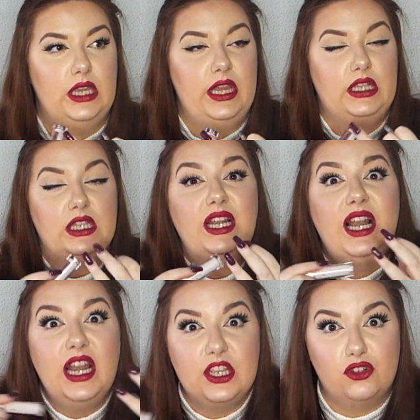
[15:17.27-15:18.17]
it's
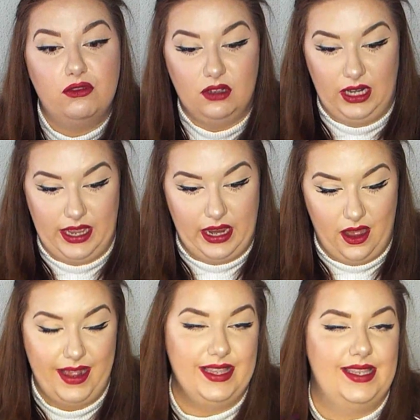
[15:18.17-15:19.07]
literally
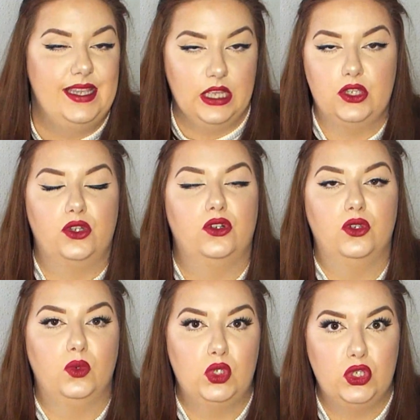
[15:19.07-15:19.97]

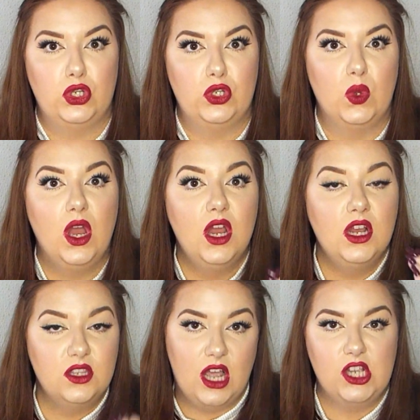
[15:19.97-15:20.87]
identical to
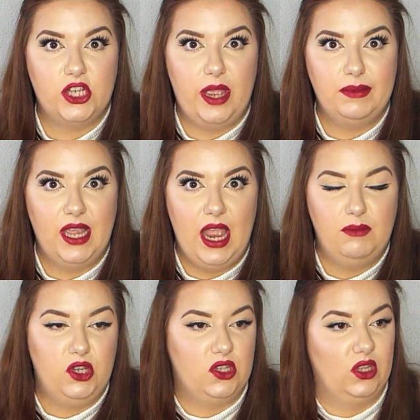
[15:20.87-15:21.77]
Tarte Shape
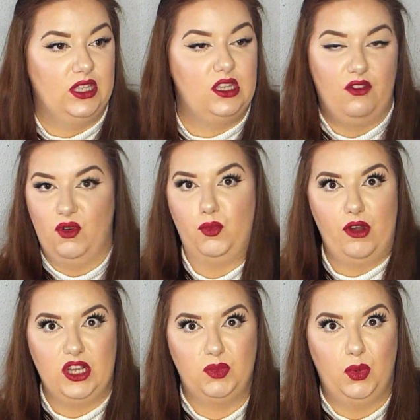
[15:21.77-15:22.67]
Tape, just on a different
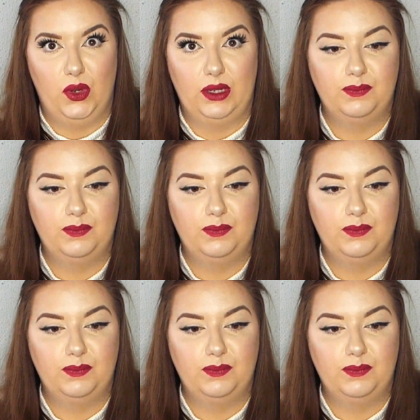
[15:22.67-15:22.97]
price point.